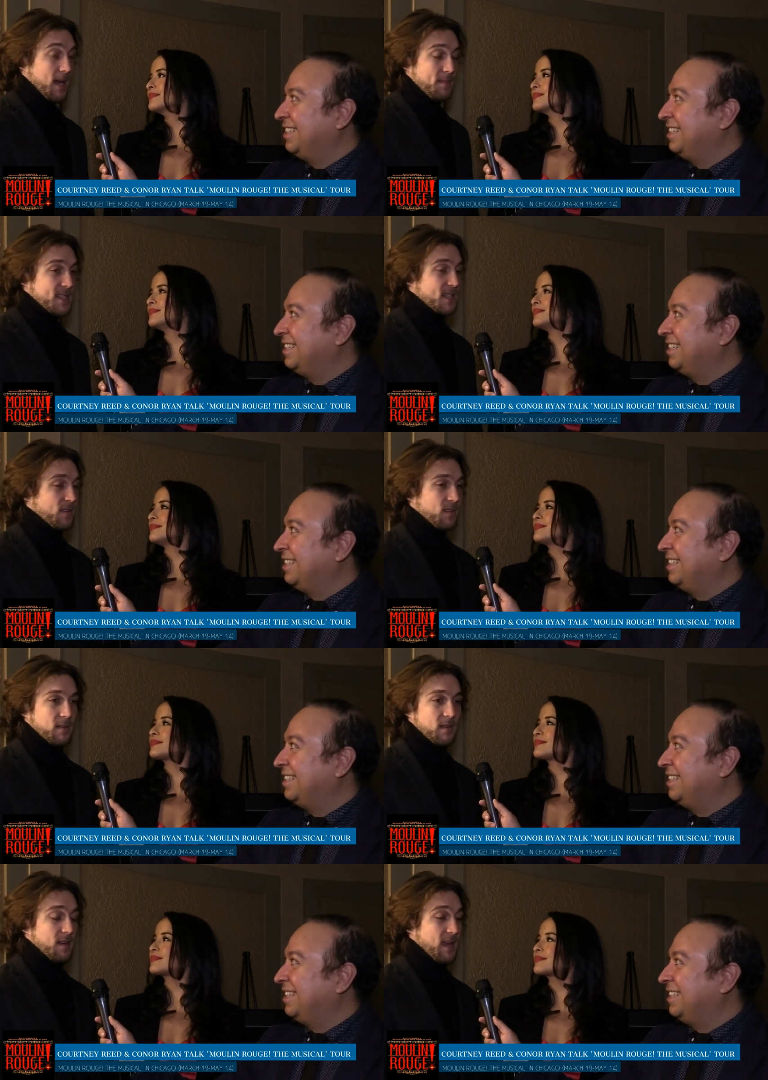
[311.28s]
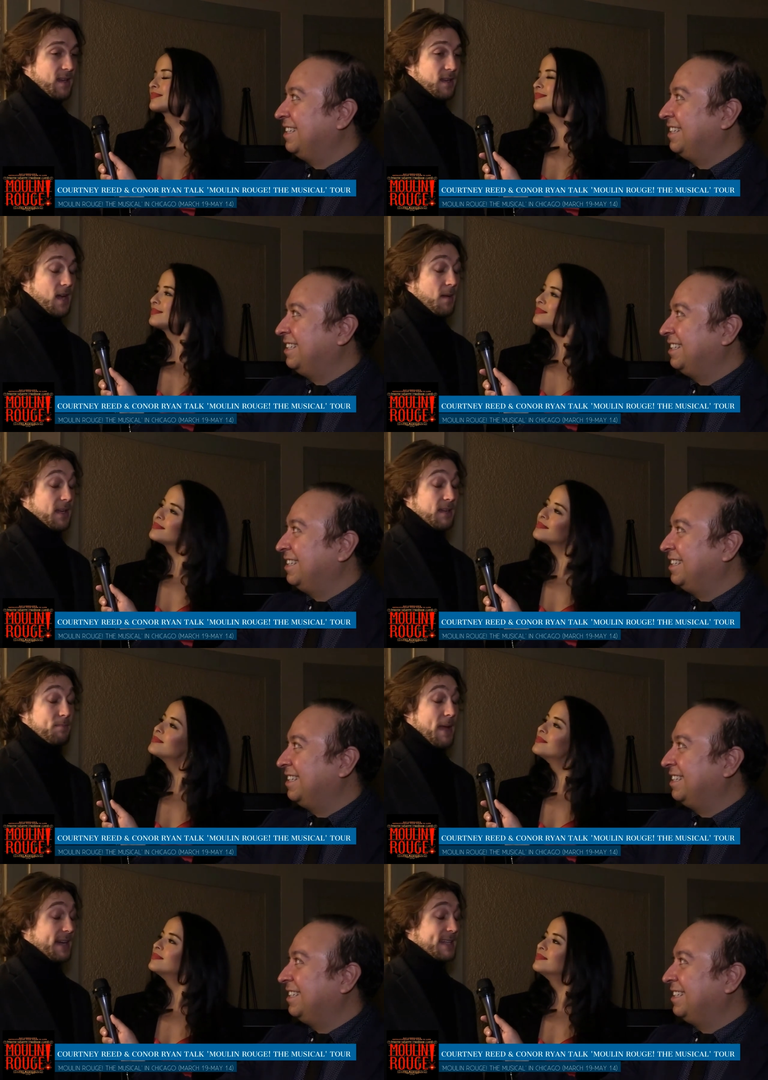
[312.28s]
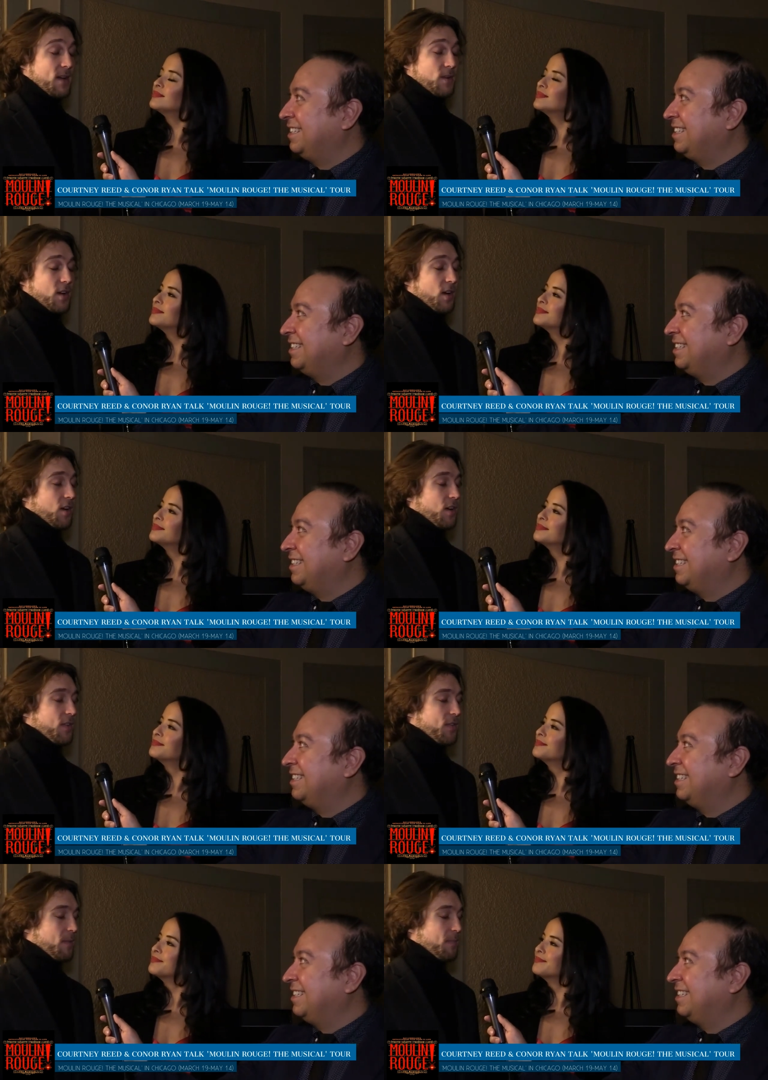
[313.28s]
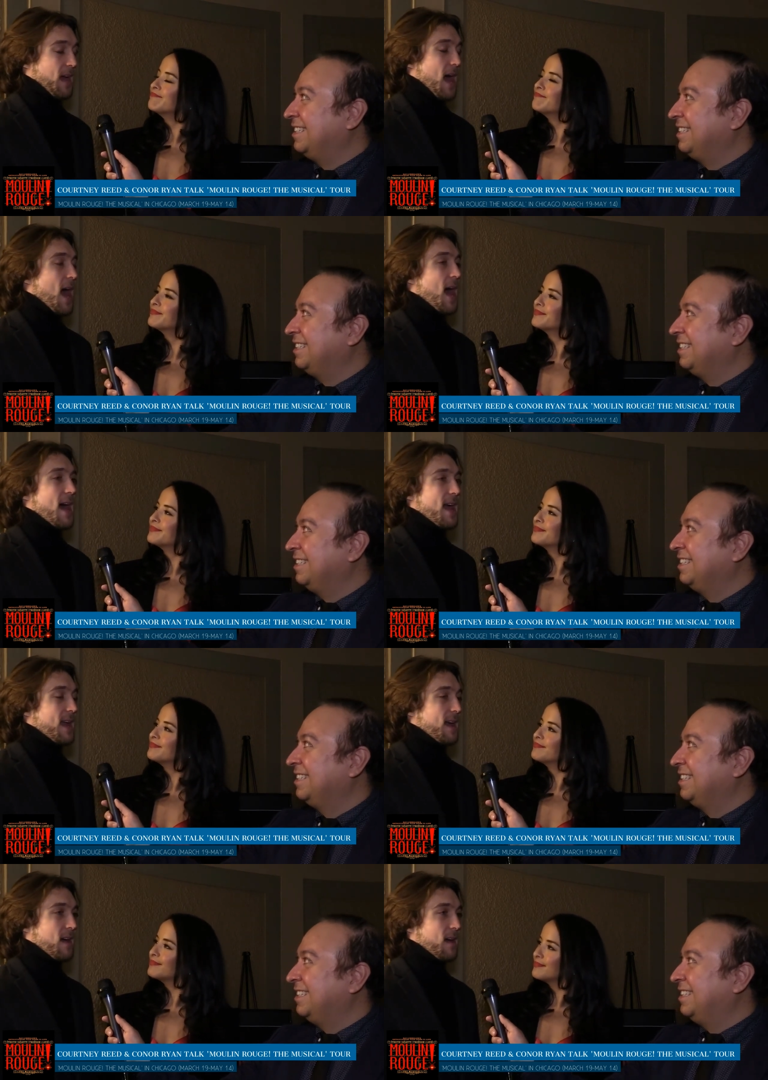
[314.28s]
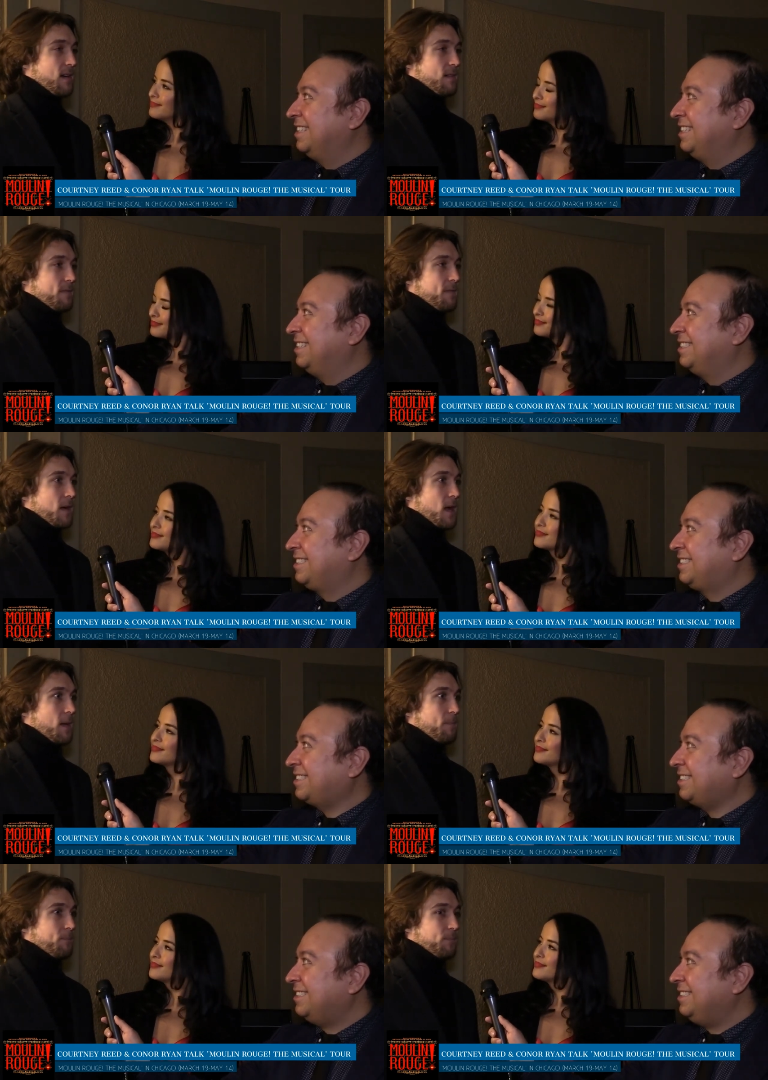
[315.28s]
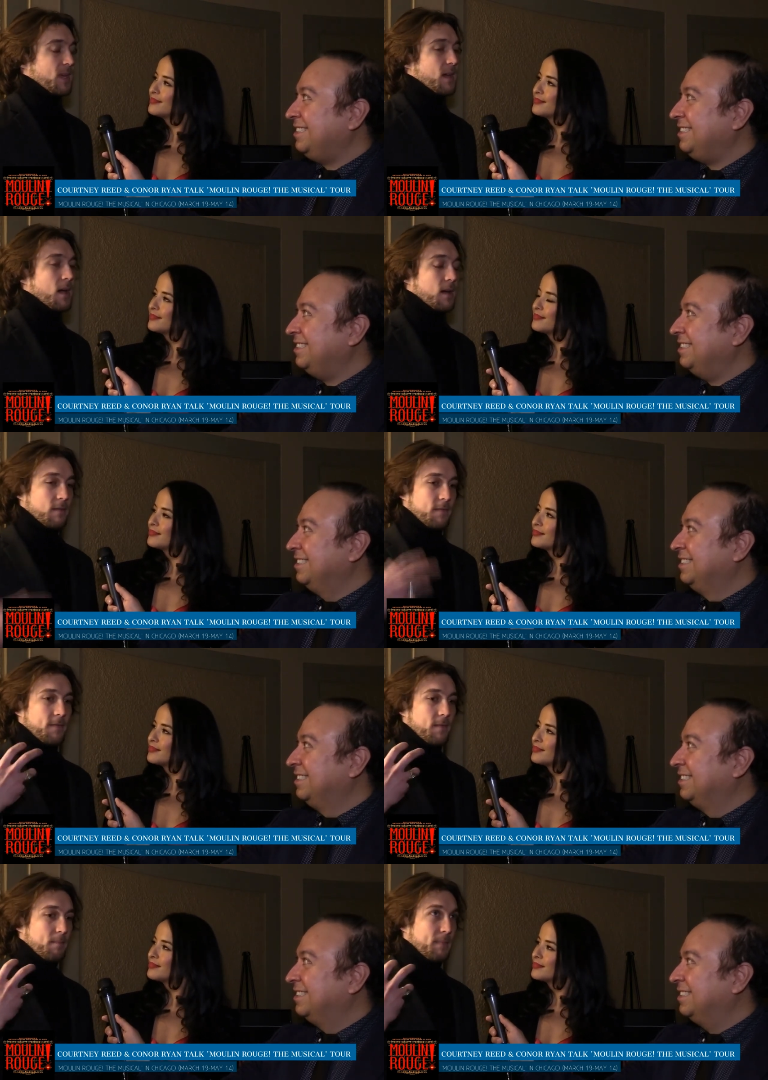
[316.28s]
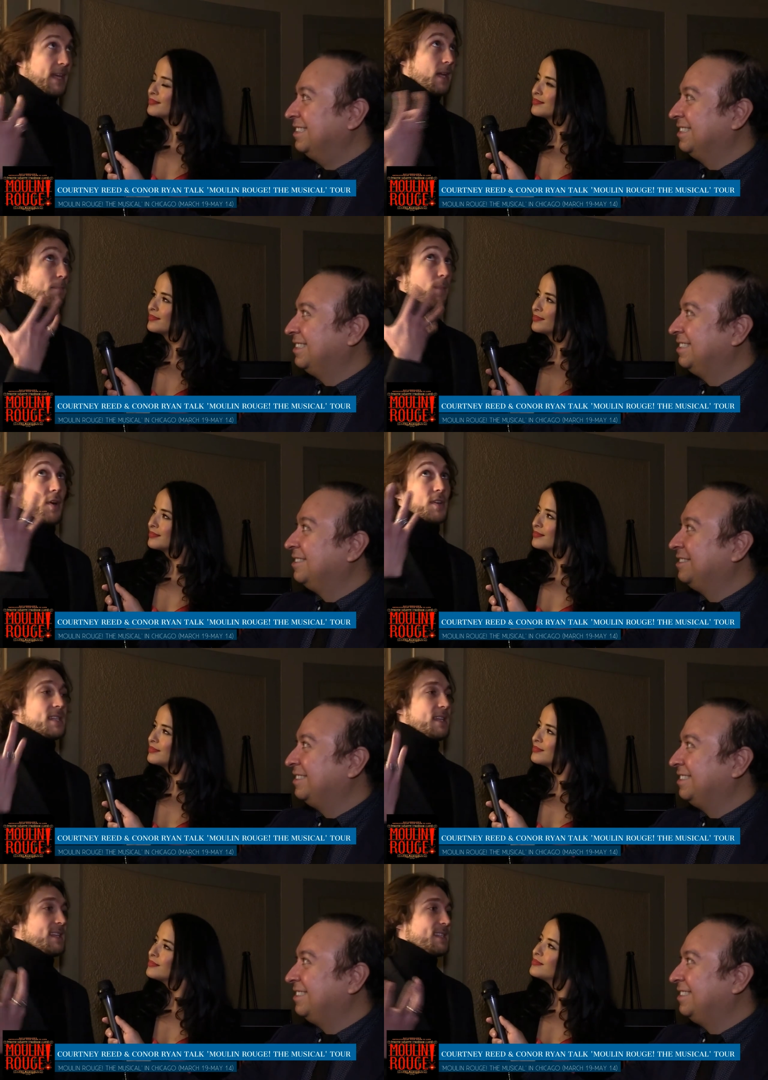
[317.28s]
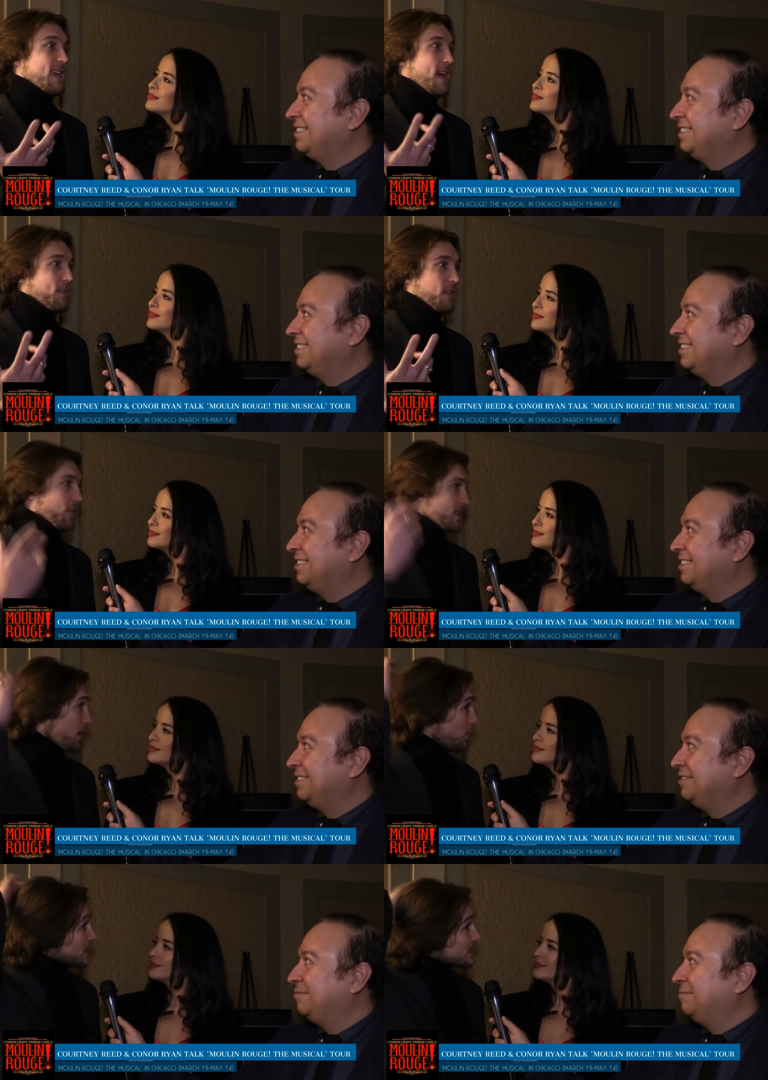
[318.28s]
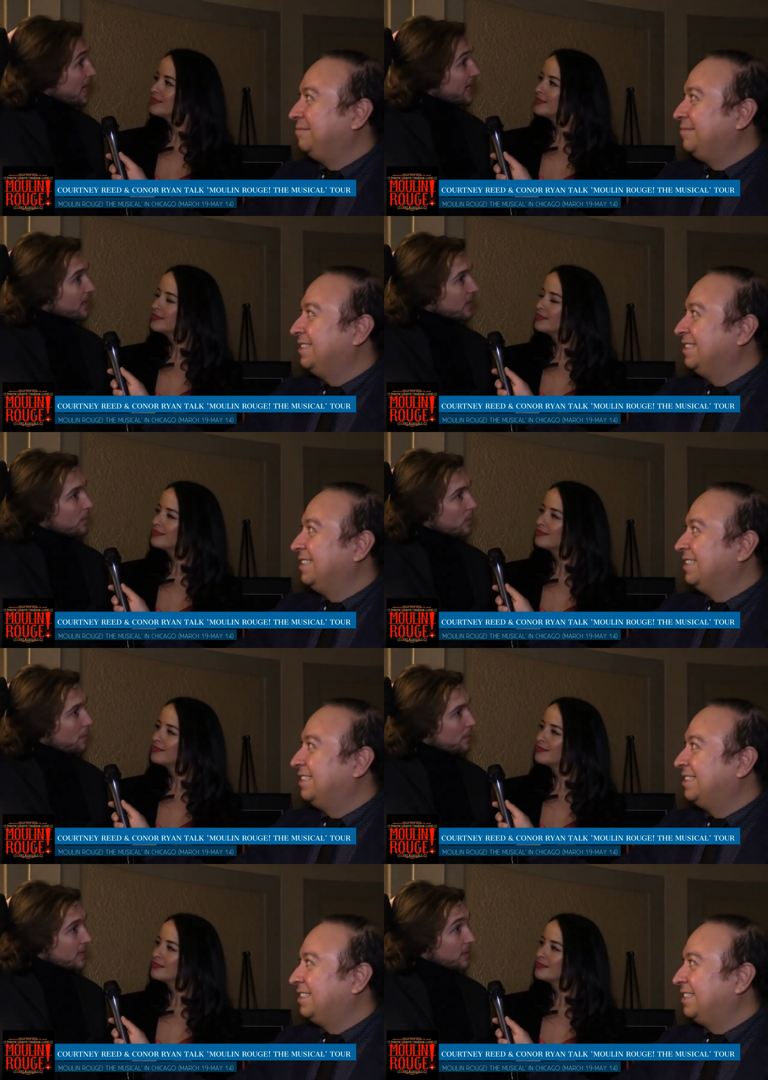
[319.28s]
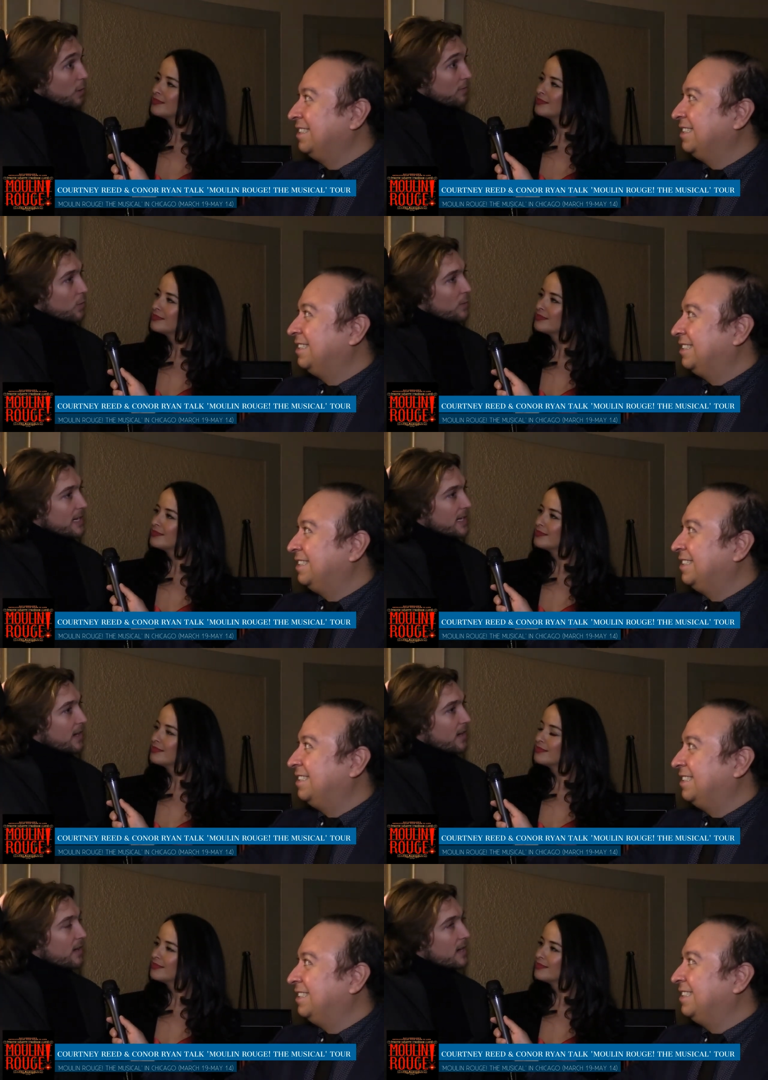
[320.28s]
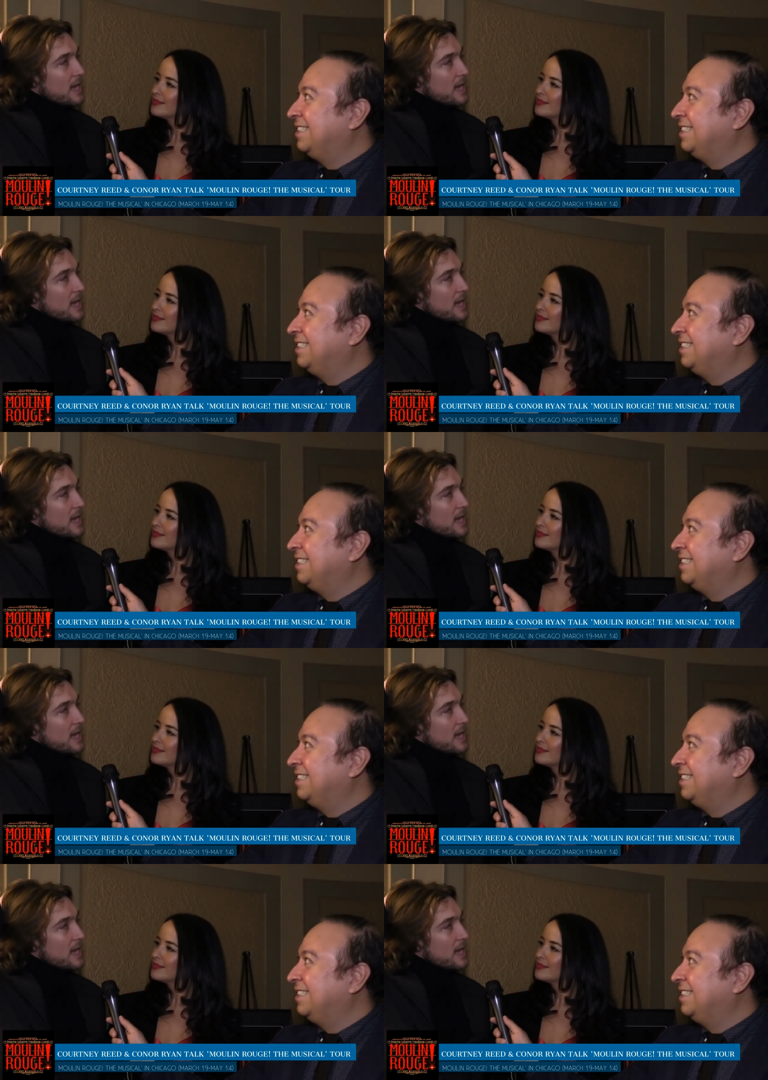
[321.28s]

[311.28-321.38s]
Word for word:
Speaker 1: I'm still like coming back down to earth from the high of um, of being immersed in this set for the first time. We just got here a, a, little over a week ago.